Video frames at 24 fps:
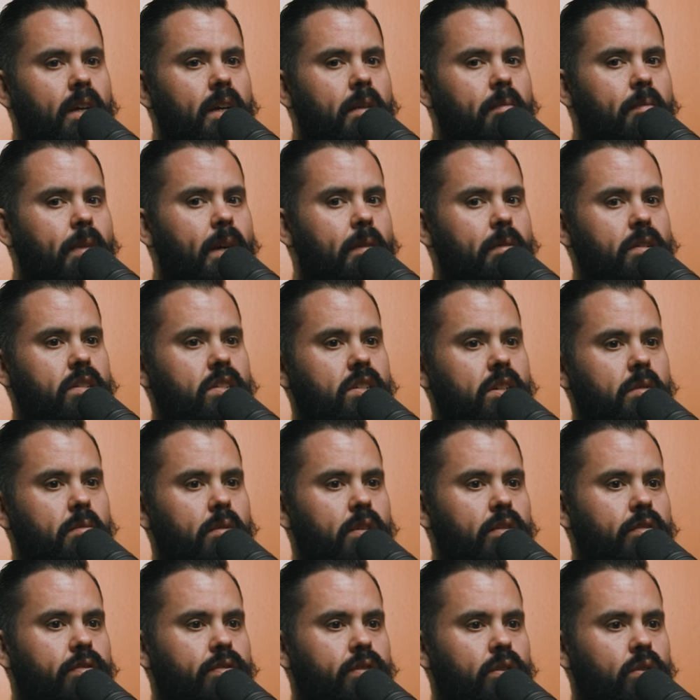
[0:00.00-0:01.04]
maybe some
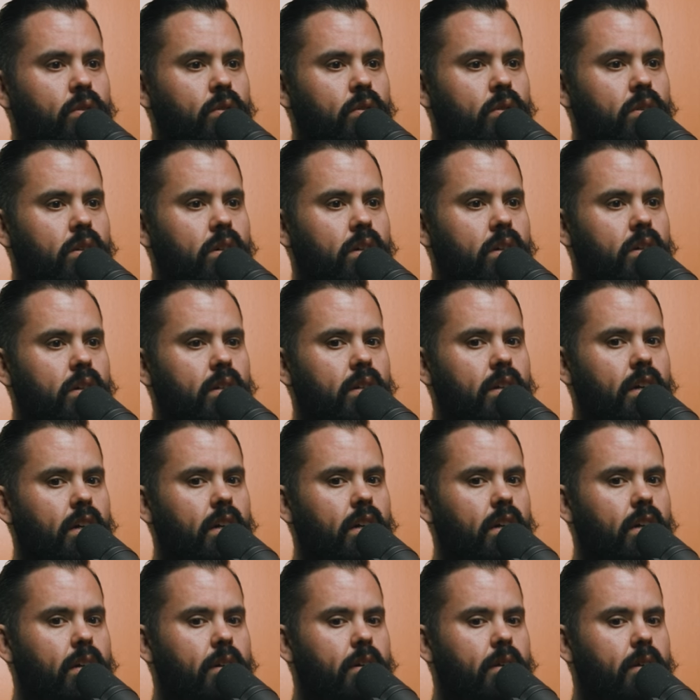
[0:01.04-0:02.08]
of your
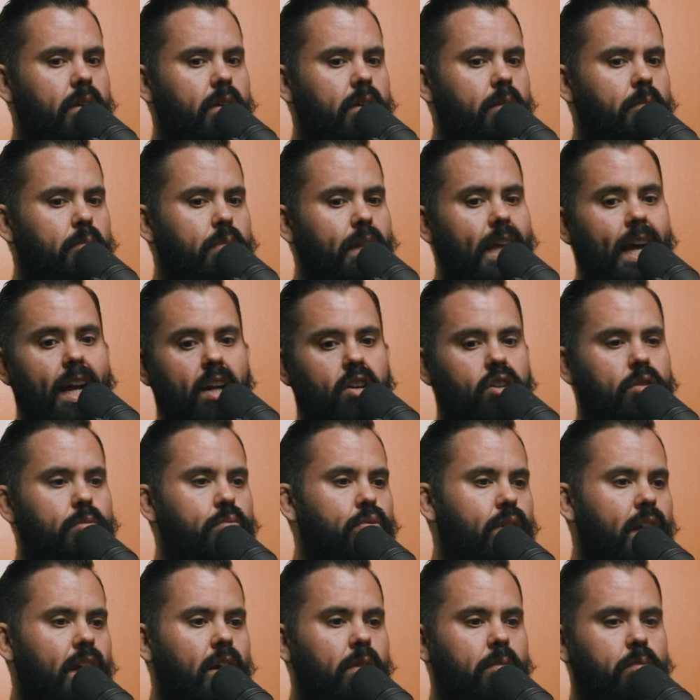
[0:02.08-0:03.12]
uh, black or
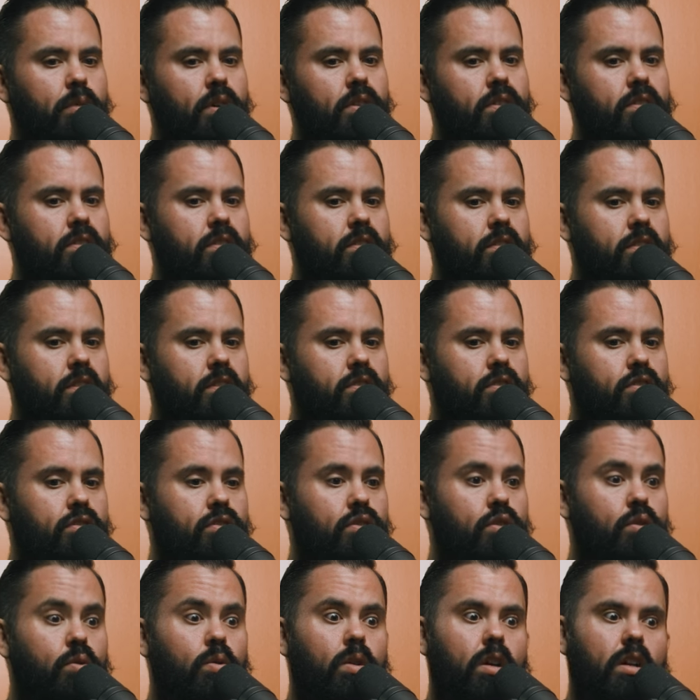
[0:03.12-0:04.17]
brown brothers and
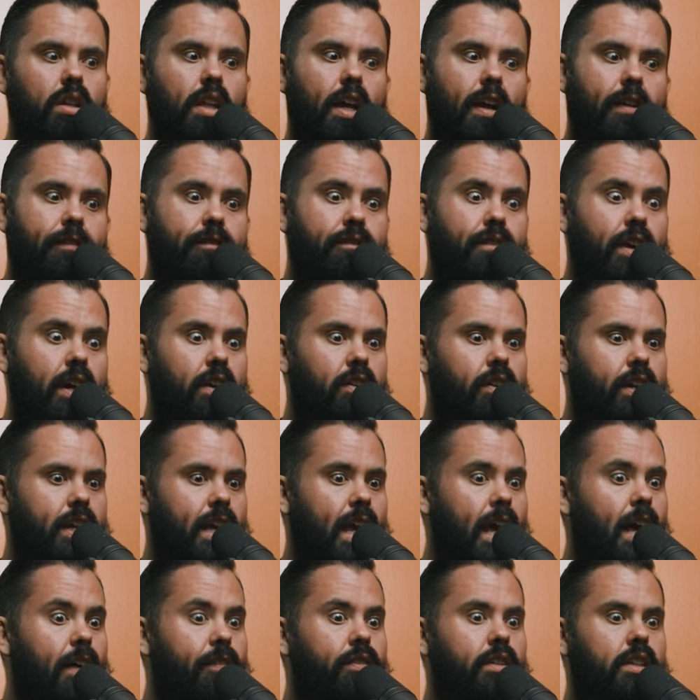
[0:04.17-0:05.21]
sisters who are like very
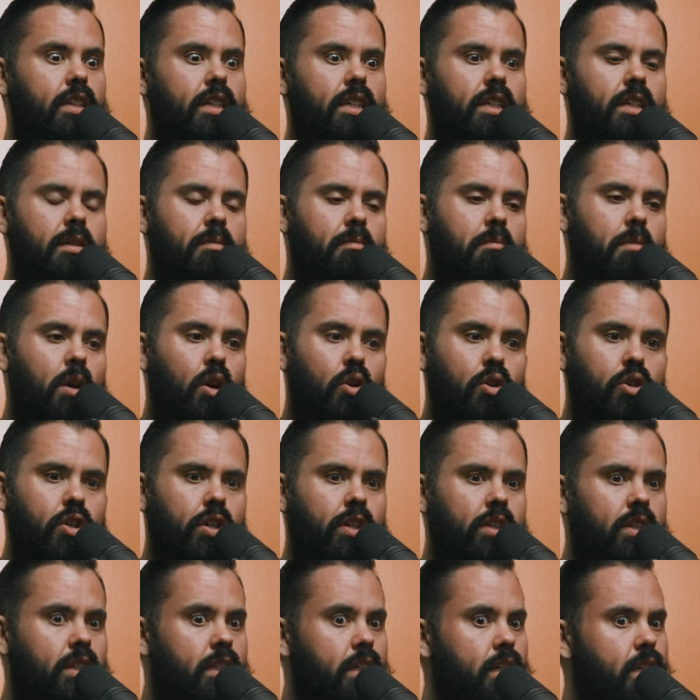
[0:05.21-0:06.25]
heavily and
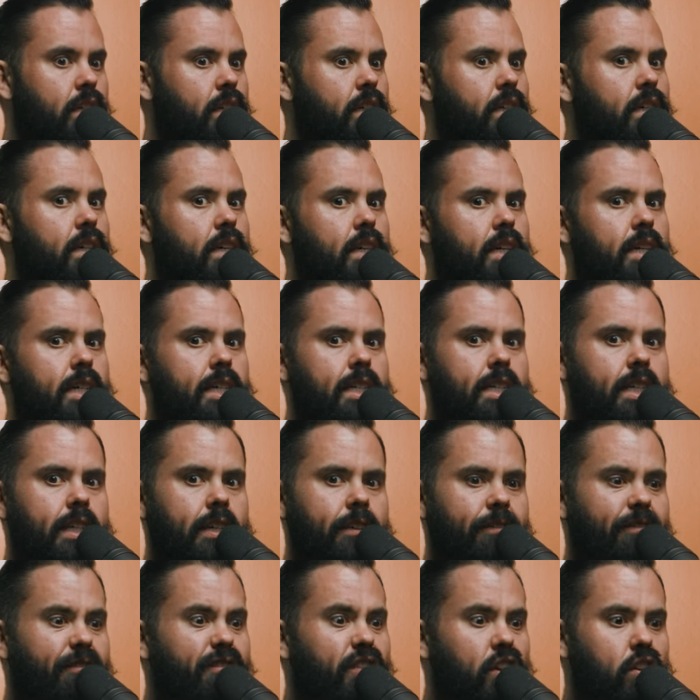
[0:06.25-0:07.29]
emotionally
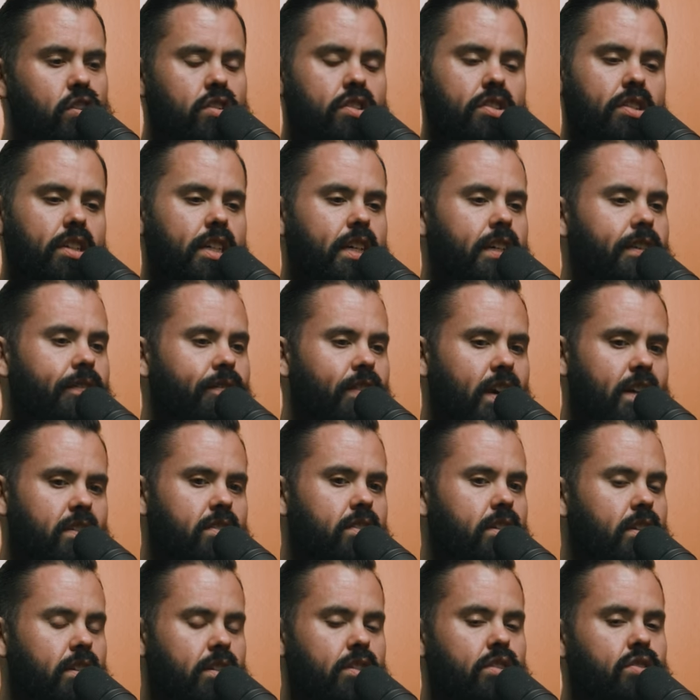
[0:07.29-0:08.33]
uh, fiercely
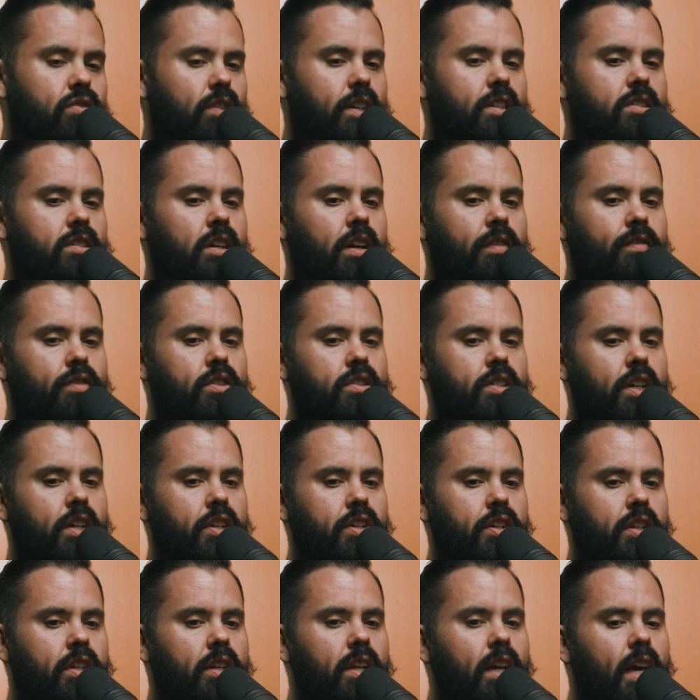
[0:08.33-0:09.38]
invested in this race
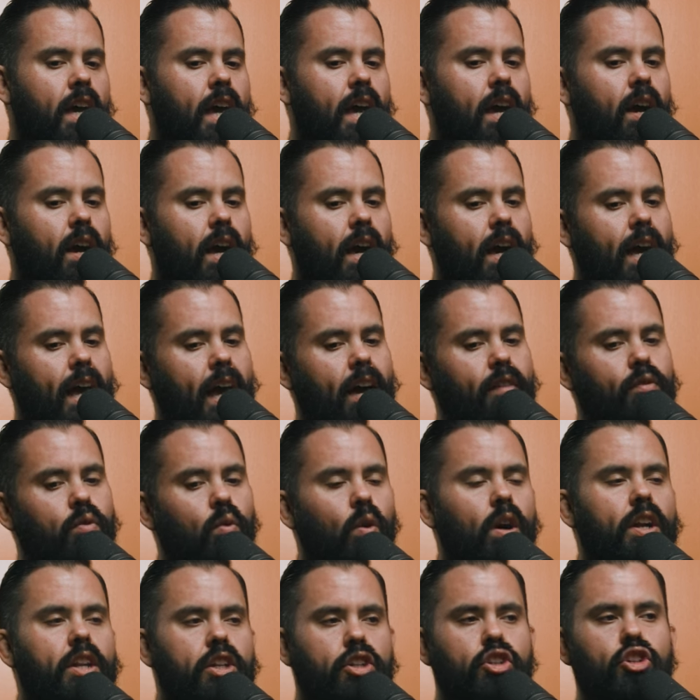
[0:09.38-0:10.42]
conversation have
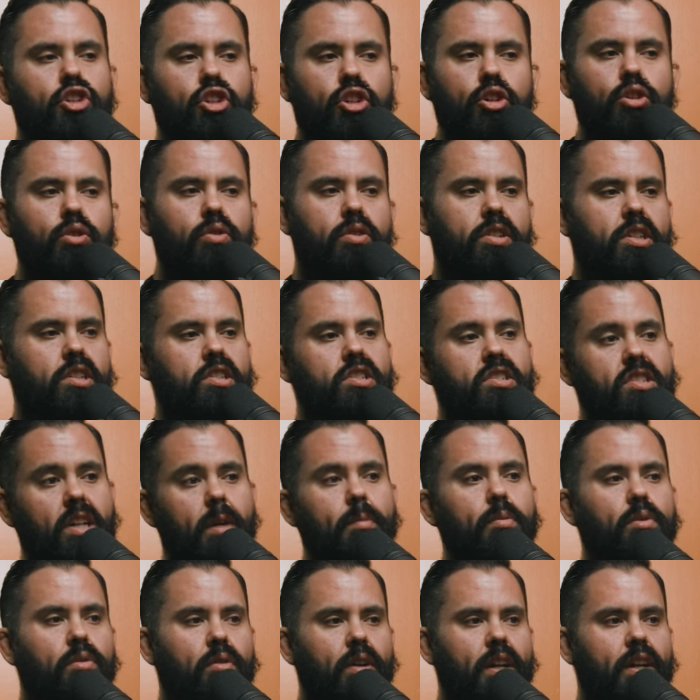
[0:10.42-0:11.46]
wanted you to
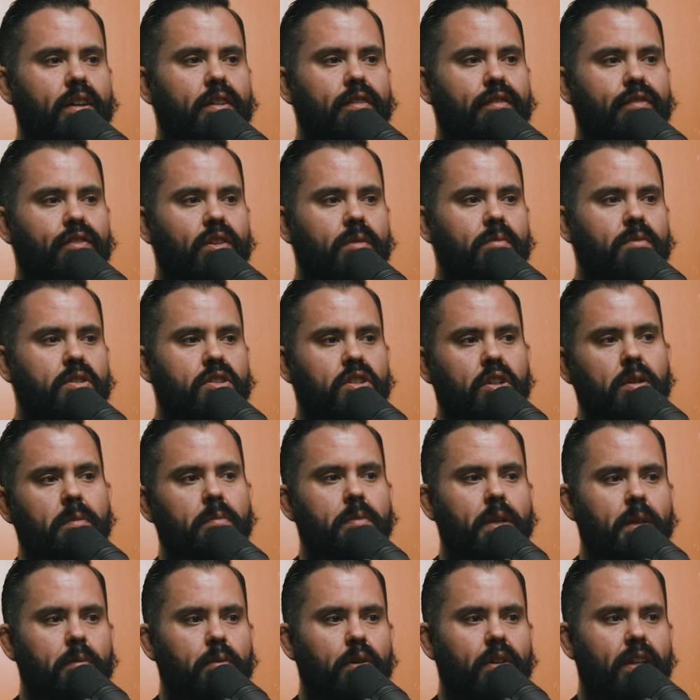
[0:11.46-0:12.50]
separate from yes, certain
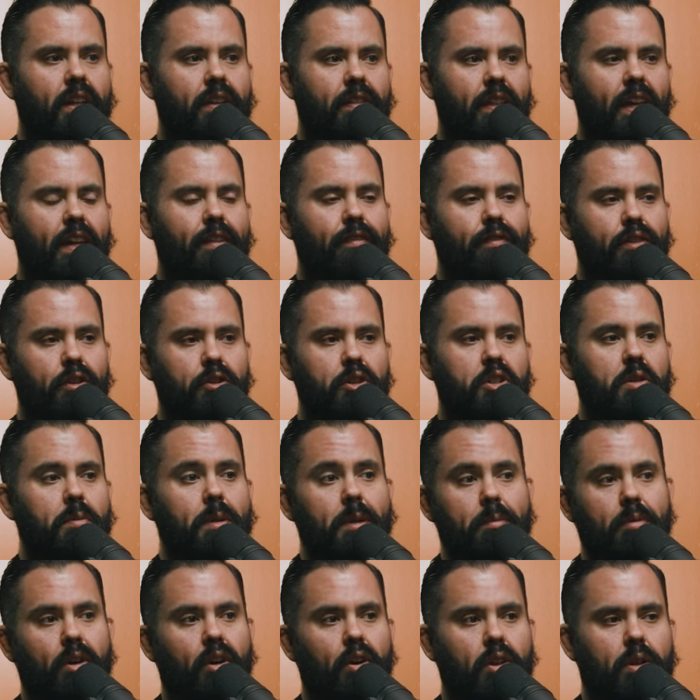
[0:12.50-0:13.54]
people that they sure. view to
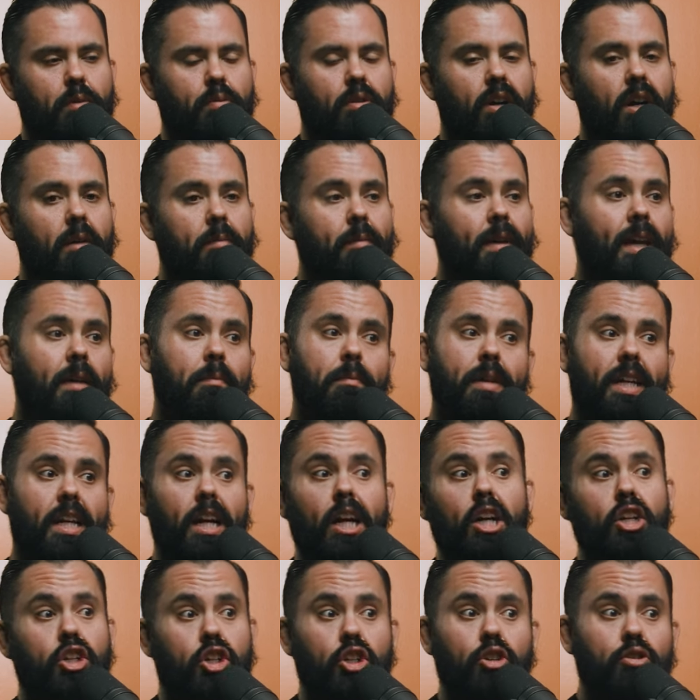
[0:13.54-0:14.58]
be part of the problem and
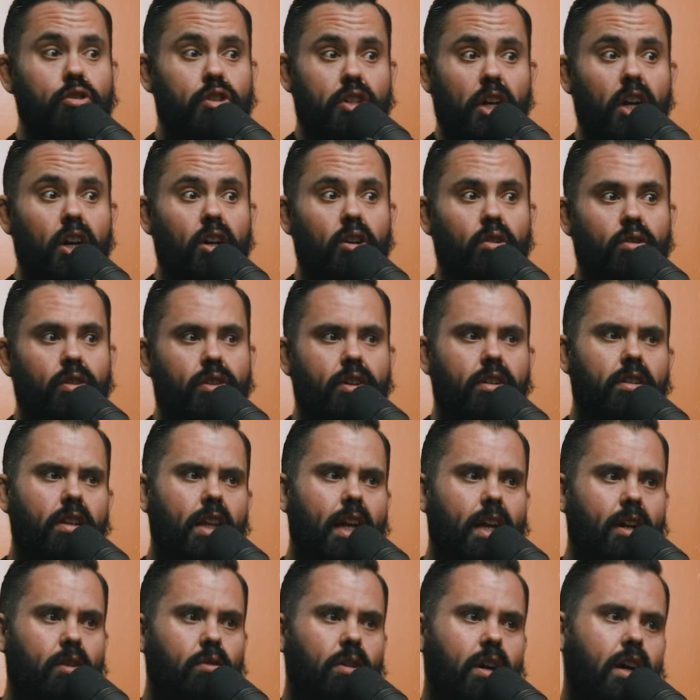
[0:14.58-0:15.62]
because because sure. you don't, they're for
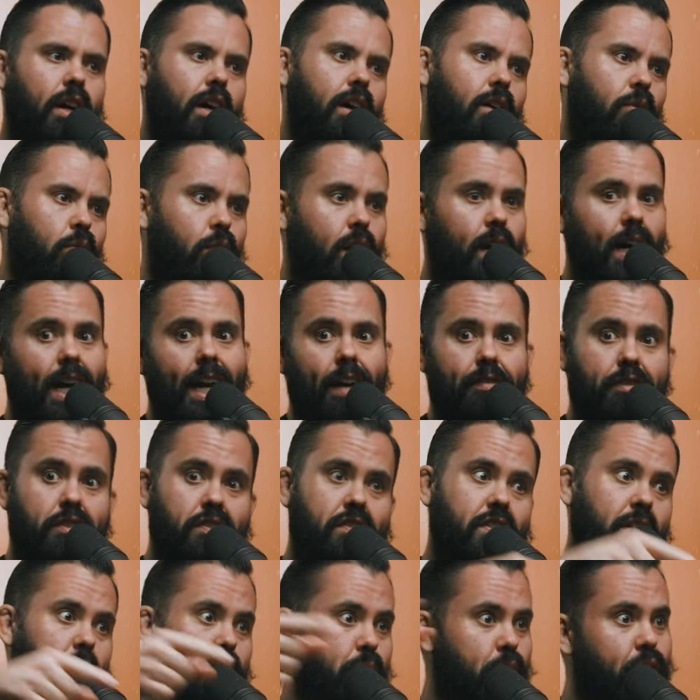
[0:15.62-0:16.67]
like, sure. uh, well, I have to
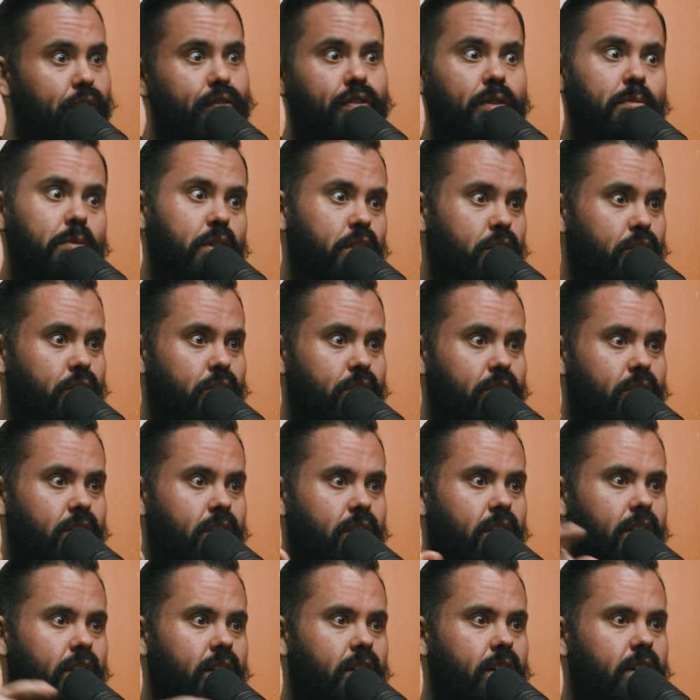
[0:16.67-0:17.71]
separate from you. Yeah,
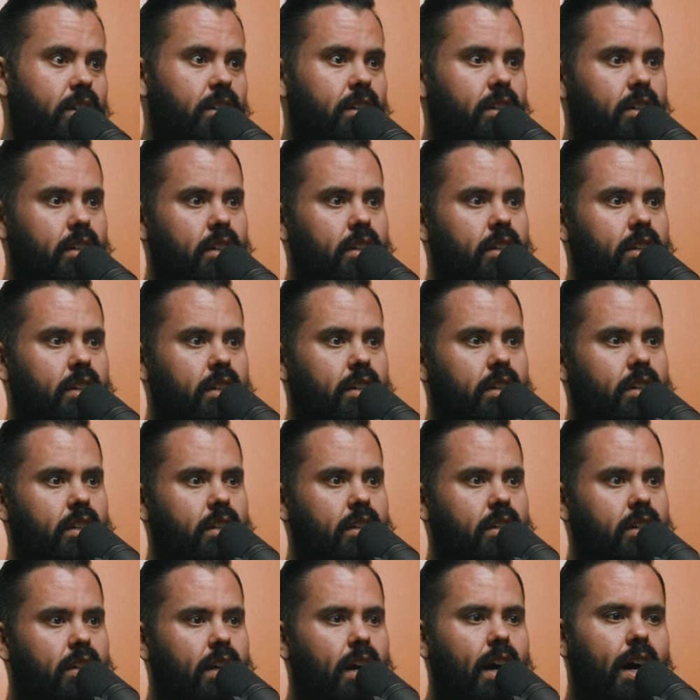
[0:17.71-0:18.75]
Isaac is
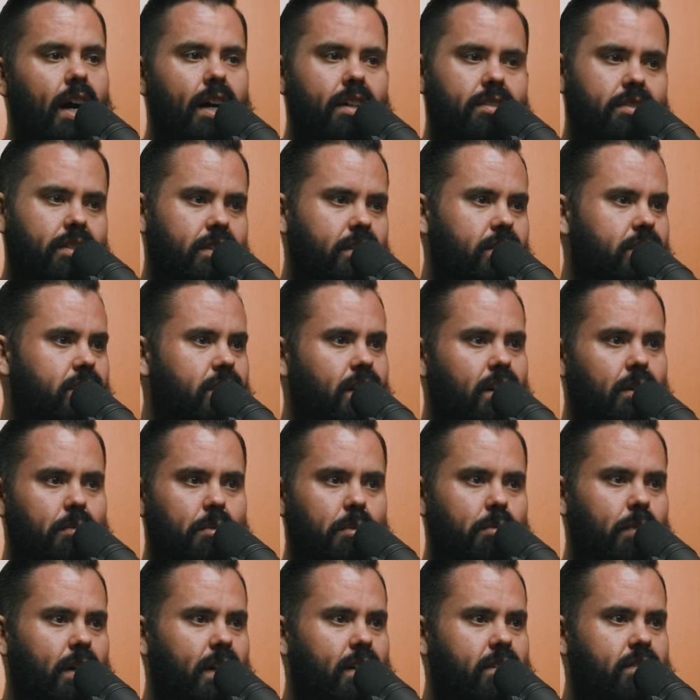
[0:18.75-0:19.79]
compromised. Isaac is
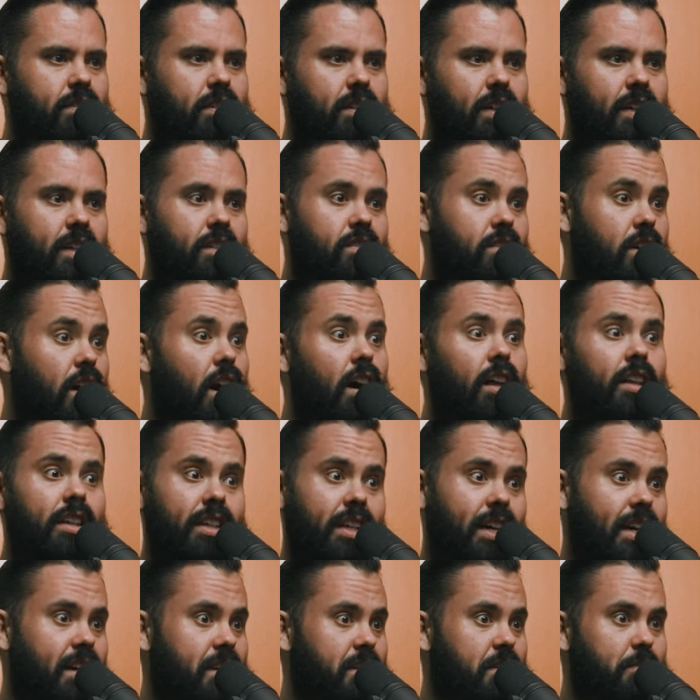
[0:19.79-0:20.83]
compromised. And it just goes. He's
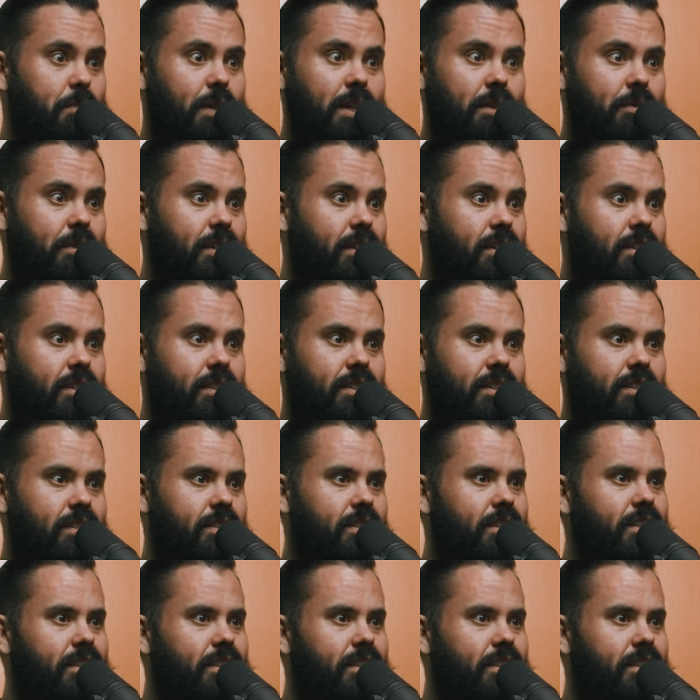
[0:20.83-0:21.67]
colonized, baby. Colonized.